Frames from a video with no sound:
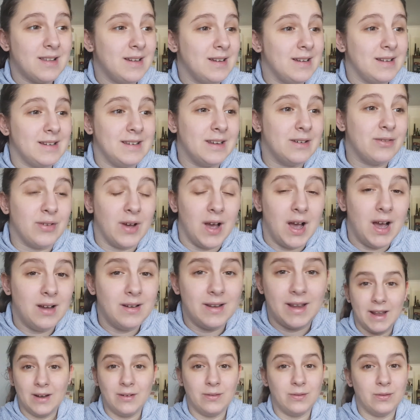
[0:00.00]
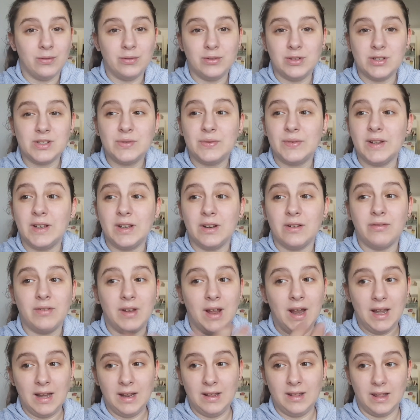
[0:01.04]
differ. It'll just feed off
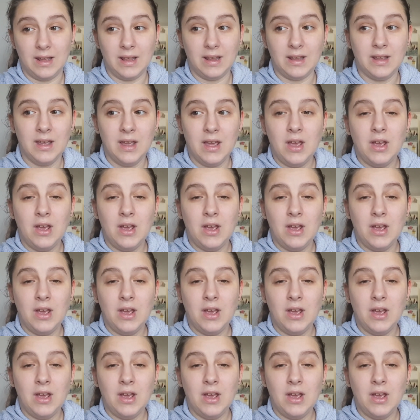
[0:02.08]
anything.